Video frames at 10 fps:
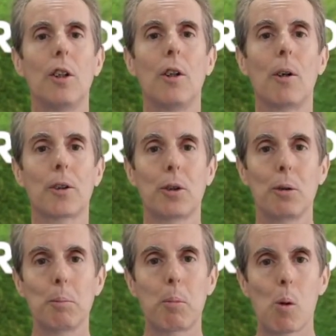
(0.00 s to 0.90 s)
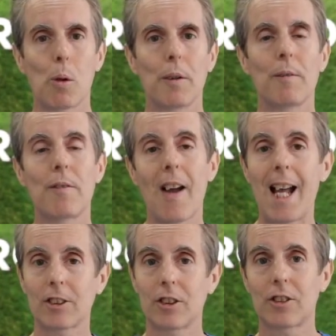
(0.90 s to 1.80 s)
There are two important
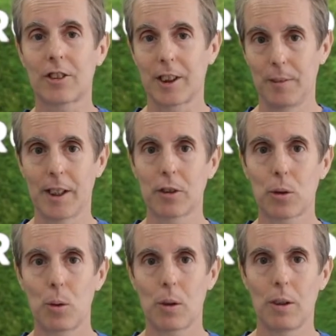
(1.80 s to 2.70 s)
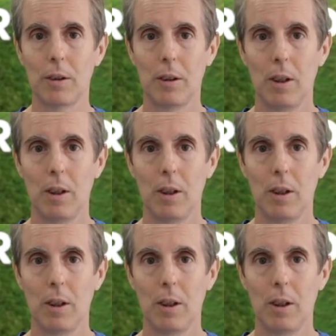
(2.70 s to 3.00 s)
facets to giving a tour.